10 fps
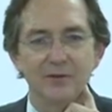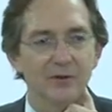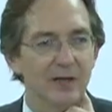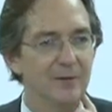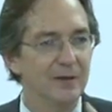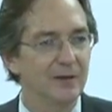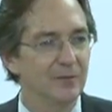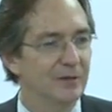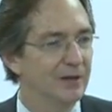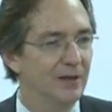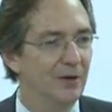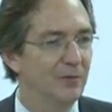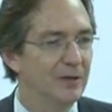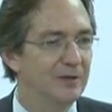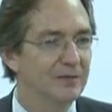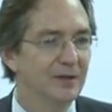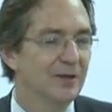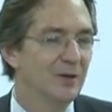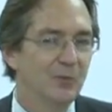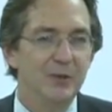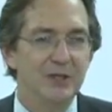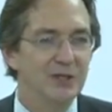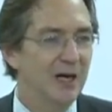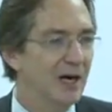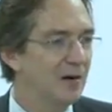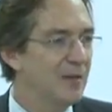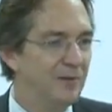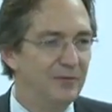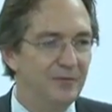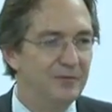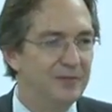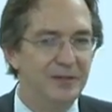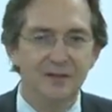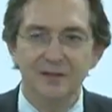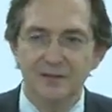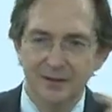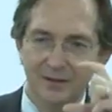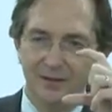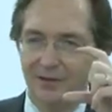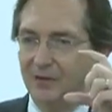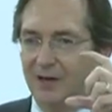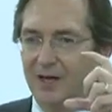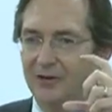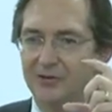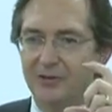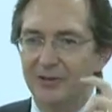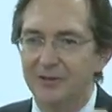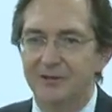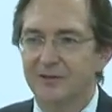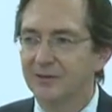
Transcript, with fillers: to it. I mean, we, you know, we, we jar maybe 50 to, you know, 100